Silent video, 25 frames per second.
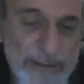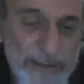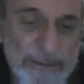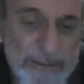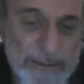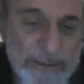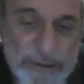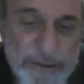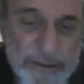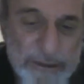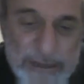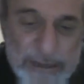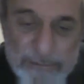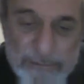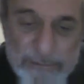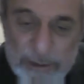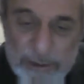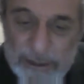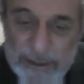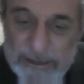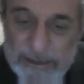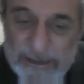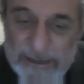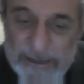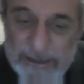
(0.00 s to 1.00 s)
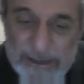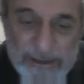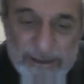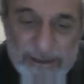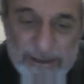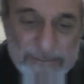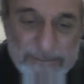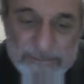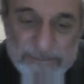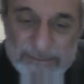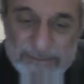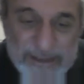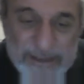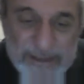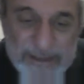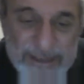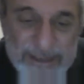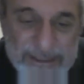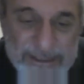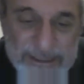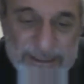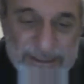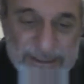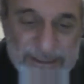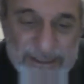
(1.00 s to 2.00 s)
then we take Berlin. It
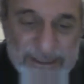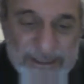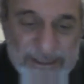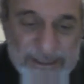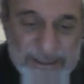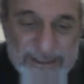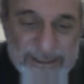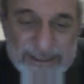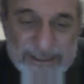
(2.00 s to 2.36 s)
doesn't,